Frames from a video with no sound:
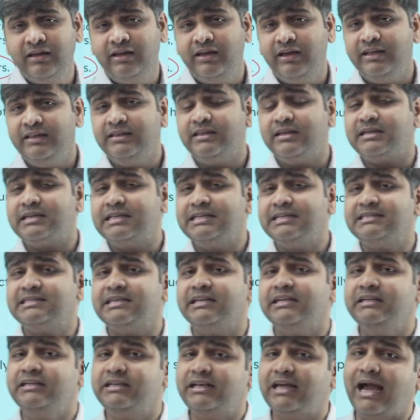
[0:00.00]
in the
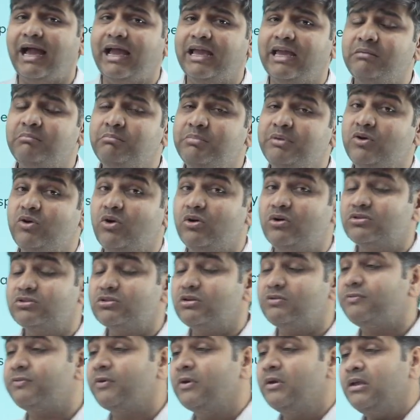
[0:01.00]
recent time because
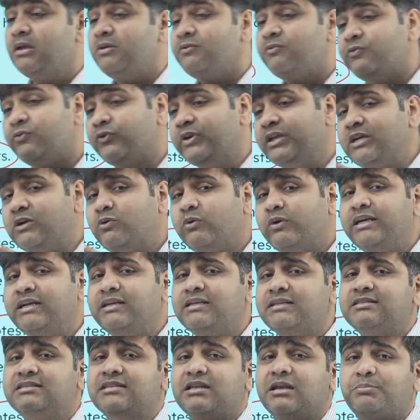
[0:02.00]
of frequent
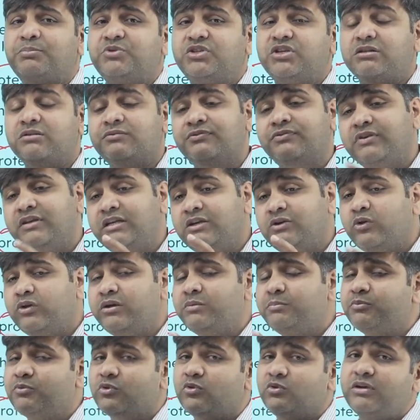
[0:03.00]
disruptions,
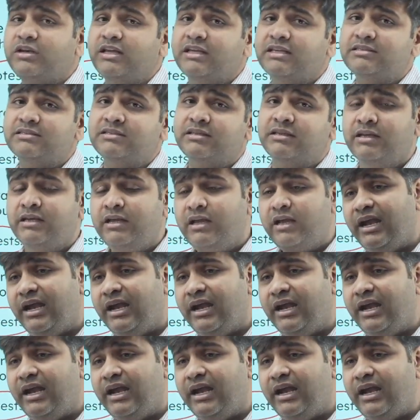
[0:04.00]
frequent protests,